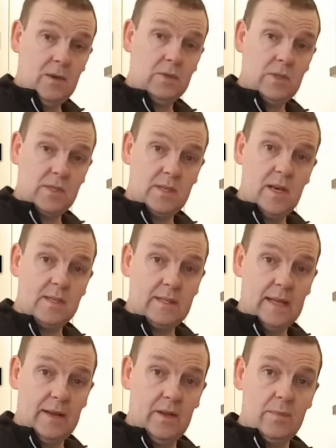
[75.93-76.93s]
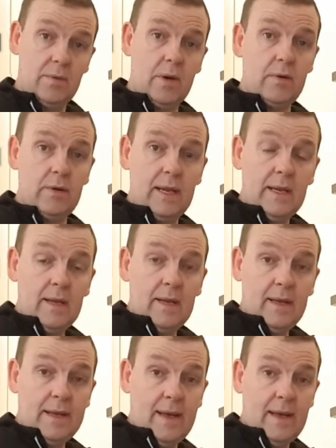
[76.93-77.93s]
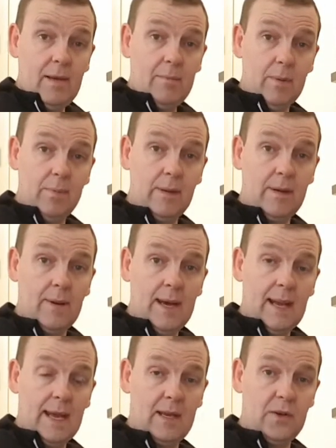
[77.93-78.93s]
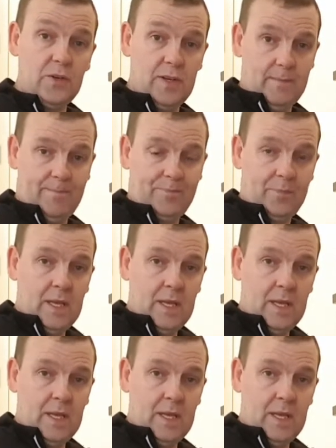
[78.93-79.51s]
under stairs in that there brewery, bubbling away like a good one.